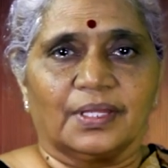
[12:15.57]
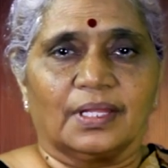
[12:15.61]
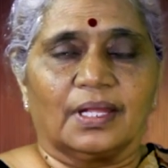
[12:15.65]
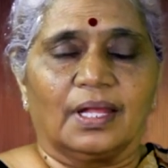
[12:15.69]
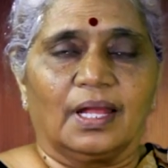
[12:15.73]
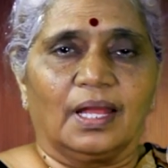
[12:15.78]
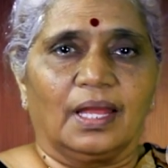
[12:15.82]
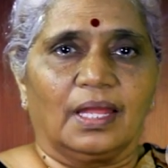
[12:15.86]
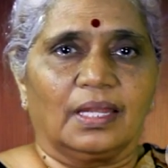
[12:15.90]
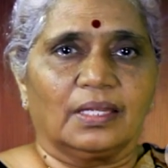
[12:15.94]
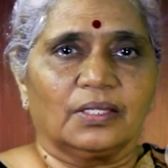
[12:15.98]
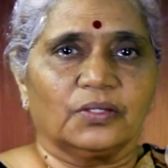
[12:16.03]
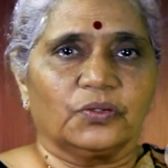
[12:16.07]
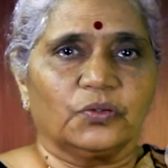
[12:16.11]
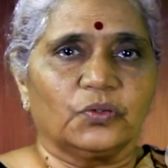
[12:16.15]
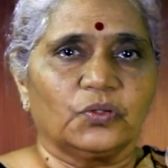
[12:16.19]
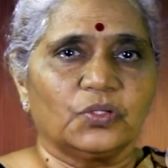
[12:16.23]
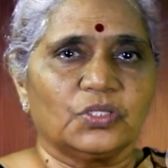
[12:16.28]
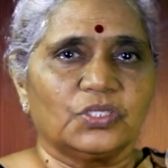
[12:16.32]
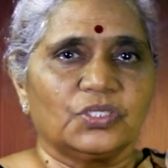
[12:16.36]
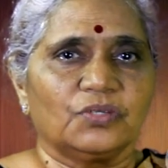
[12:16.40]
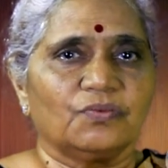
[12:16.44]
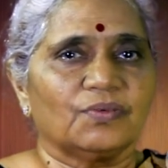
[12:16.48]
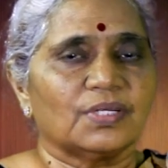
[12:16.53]
And
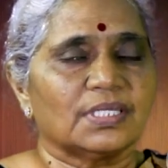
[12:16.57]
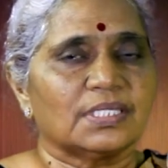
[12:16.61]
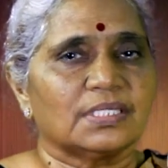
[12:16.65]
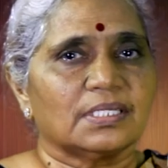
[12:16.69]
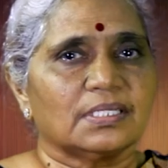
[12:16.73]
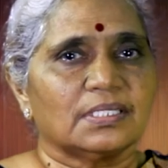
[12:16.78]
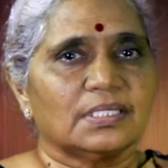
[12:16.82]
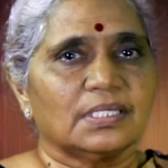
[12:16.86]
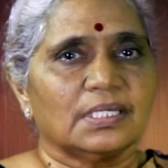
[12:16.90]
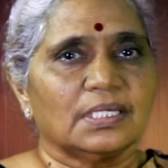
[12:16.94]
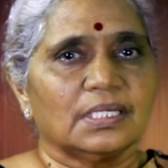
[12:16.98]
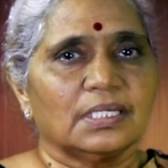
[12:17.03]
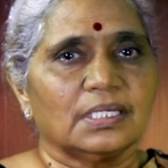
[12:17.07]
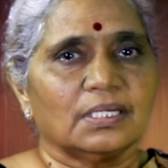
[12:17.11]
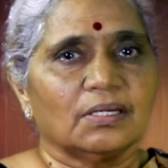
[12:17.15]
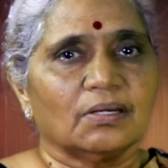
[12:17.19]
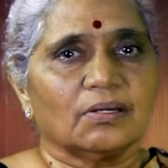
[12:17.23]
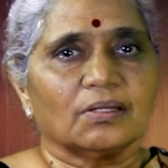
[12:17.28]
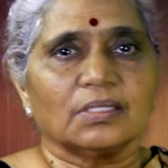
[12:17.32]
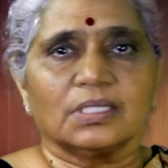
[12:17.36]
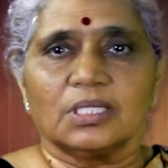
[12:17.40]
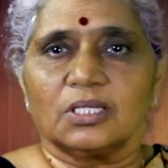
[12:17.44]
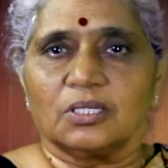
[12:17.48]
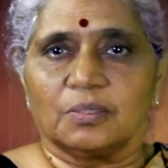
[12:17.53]
Guruji was sitting
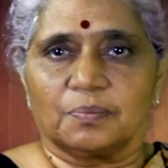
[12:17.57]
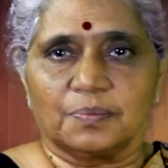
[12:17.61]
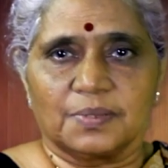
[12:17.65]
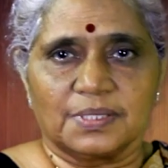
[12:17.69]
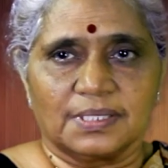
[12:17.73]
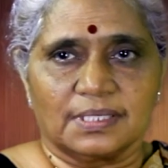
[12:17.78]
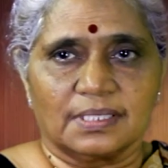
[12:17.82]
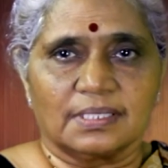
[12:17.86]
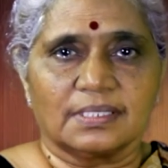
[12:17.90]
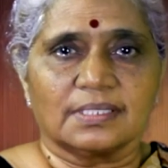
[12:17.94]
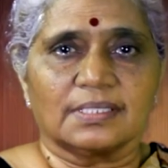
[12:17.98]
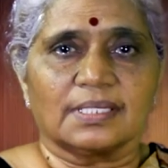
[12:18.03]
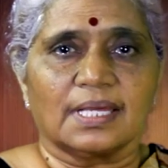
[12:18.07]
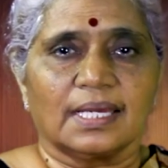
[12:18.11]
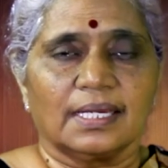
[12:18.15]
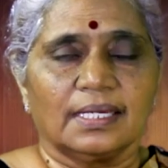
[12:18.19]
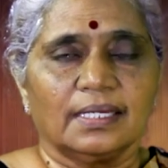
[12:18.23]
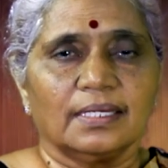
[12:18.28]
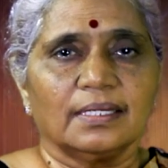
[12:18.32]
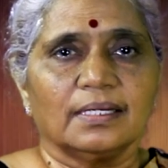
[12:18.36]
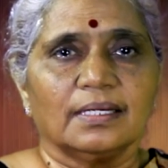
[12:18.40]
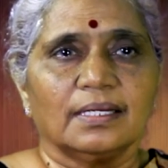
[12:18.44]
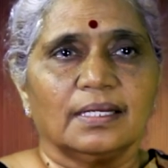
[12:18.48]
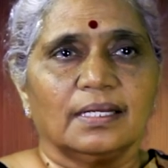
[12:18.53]
on the opposite
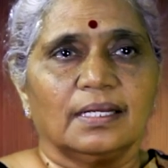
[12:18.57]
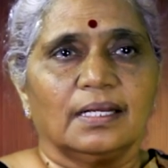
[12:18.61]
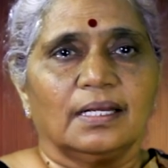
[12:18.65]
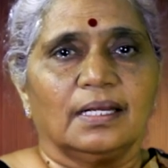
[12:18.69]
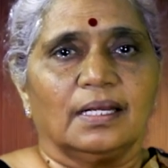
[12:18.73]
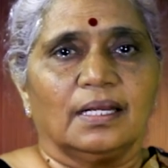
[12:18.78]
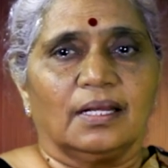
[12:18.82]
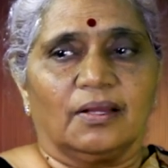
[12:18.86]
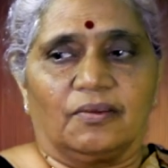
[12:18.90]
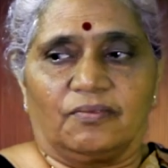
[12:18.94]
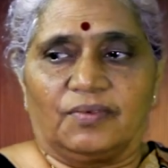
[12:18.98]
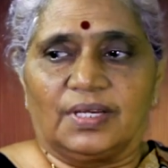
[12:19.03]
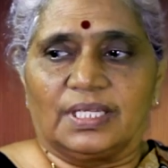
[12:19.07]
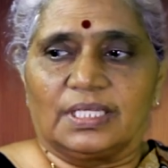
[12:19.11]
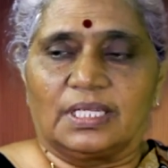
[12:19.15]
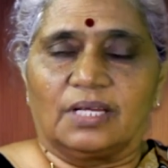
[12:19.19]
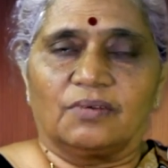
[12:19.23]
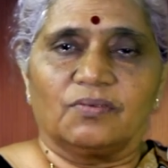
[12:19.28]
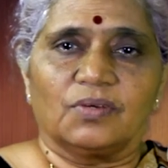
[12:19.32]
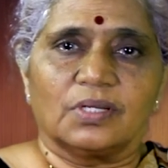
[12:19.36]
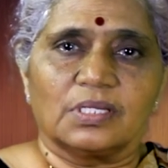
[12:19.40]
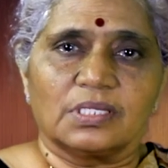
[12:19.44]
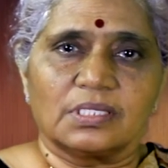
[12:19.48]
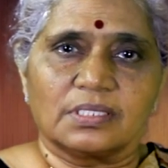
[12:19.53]
side, where there
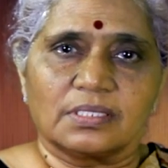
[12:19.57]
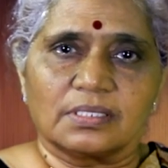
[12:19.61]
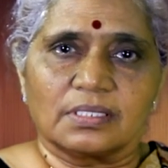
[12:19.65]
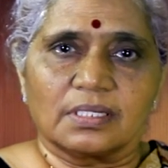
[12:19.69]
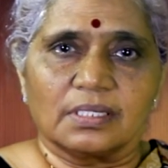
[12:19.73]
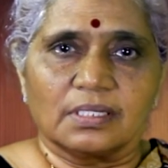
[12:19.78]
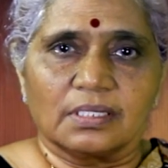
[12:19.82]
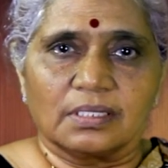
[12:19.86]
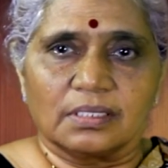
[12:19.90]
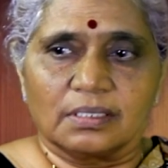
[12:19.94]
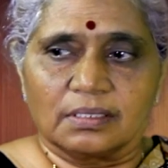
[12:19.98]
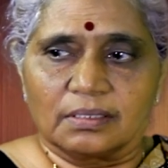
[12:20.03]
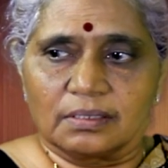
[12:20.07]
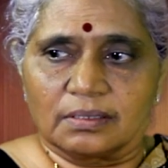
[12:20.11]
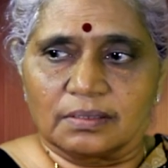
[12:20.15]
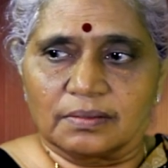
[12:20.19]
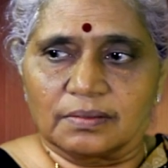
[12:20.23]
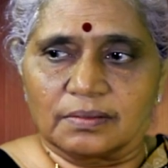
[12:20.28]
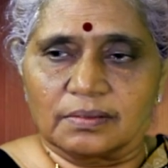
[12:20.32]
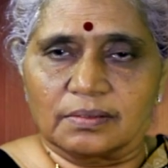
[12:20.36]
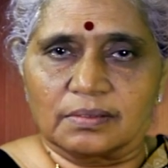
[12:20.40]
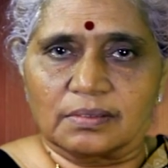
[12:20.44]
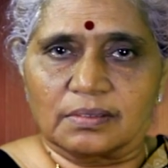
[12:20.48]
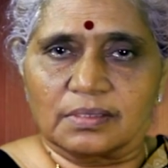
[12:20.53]
was
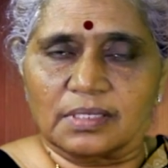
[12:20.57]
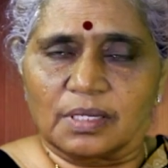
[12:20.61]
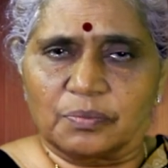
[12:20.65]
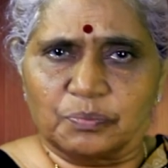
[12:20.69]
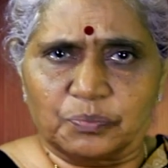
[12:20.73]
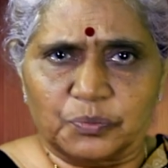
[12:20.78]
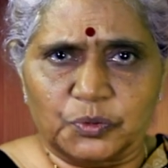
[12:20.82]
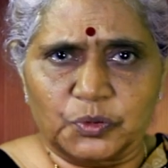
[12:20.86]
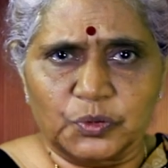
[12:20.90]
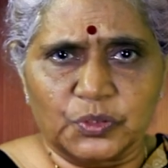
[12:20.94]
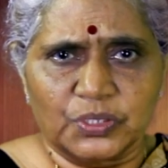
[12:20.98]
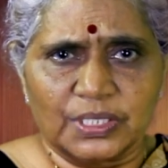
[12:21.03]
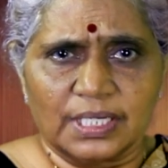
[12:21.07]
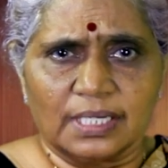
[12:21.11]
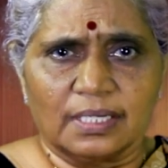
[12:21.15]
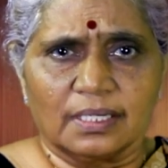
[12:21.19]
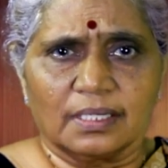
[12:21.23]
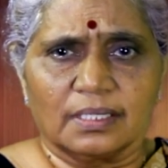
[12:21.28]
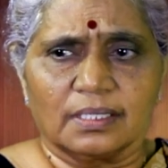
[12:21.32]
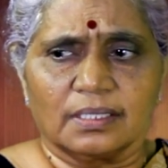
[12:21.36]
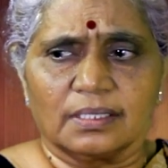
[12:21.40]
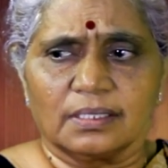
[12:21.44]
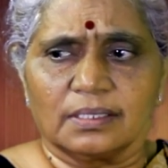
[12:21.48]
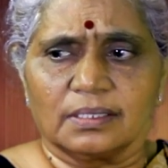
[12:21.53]
some
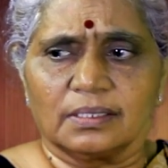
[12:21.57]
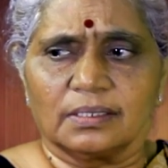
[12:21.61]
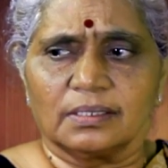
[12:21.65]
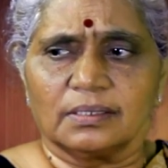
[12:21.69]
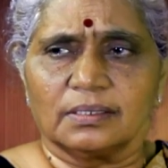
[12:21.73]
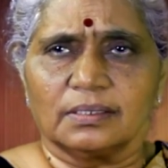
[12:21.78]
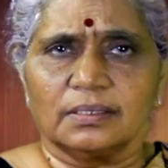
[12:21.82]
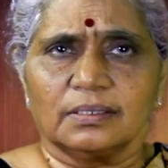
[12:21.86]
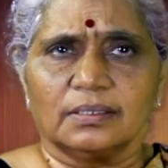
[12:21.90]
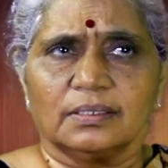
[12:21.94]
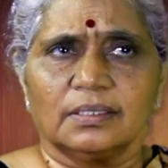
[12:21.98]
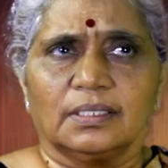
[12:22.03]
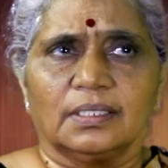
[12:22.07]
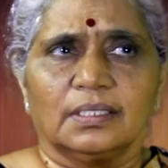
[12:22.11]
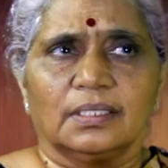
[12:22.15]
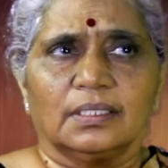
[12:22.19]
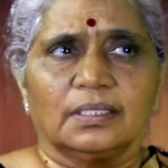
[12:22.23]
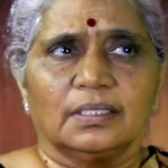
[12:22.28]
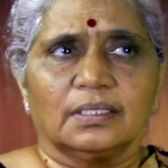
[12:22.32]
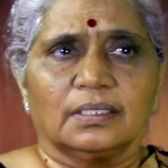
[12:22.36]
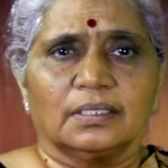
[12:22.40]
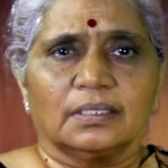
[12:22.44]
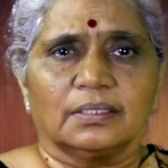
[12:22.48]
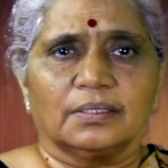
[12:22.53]
puja
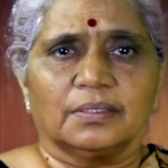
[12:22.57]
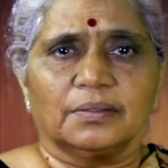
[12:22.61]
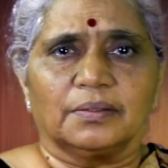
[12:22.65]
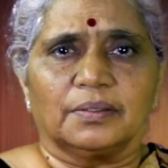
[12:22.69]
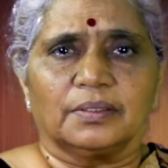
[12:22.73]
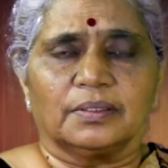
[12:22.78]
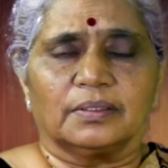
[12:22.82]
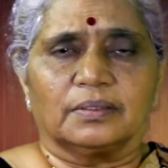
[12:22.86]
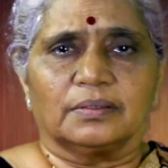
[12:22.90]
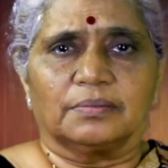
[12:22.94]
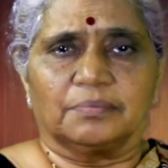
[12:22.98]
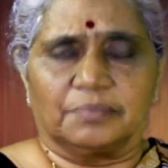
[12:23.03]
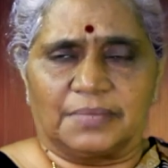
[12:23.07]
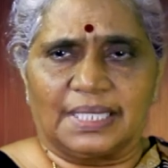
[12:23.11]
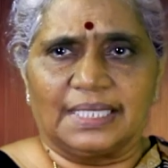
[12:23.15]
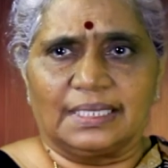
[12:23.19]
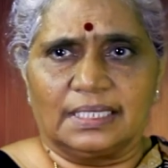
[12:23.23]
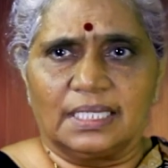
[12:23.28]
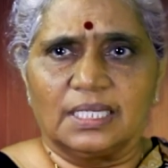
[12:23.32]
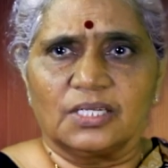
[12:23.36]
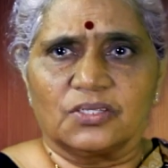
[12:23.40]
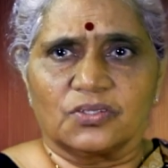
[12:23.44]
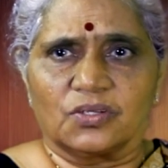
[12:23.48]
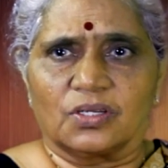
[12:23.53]

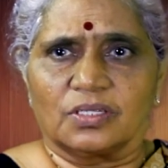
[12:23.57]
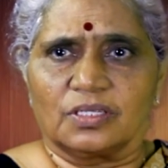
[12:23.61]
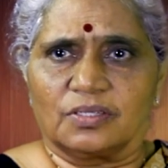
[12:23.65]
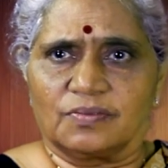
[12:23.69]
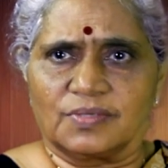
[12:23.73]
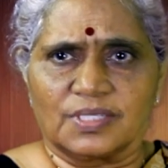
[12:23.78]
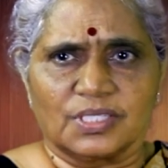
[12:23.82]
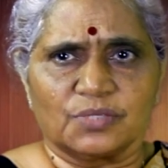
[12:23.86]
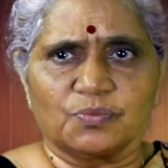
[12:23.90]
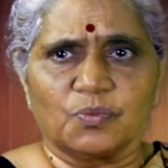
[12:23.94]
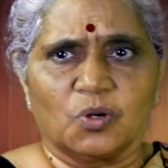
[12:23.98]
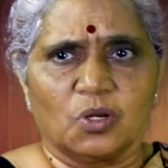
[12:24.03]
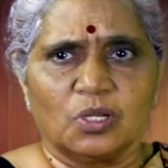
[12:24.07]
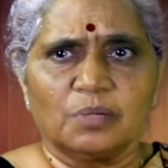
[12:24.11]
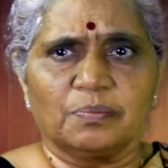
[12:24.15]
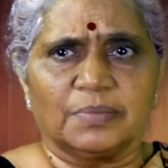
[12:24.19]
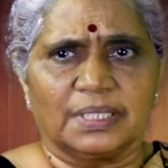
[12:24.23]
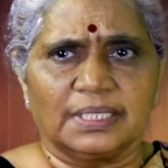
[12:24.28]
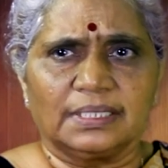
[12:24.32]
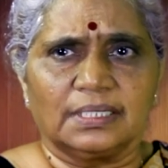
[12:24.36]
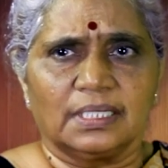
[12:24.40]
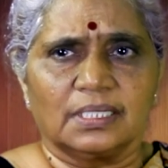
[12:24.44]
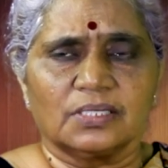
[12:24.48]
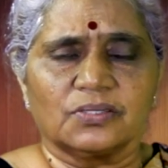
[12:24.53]
mandir, sort of small
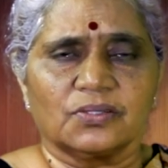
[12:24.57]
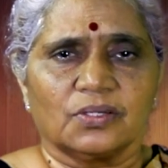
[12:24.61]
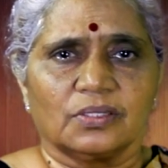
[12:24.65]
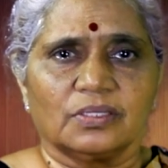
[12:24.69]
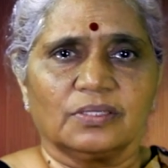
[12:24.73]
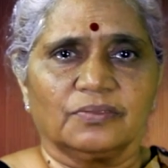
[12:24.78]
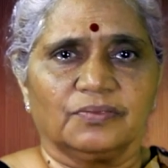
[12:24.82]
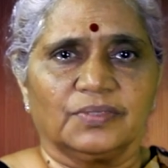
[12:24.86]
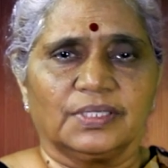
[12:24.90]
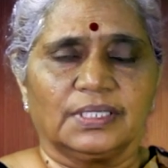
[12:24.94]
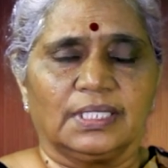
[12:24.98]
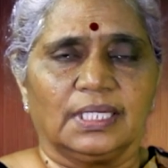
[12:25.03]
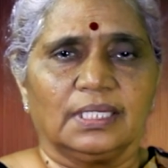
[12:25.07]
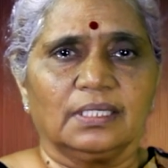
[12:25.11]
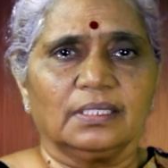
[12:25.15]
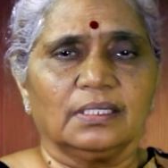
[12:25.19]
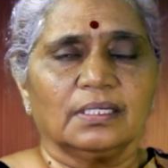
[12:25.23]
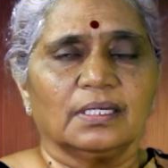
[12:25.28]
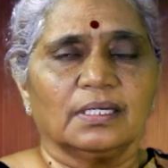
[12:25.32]
mandir sort of a thing.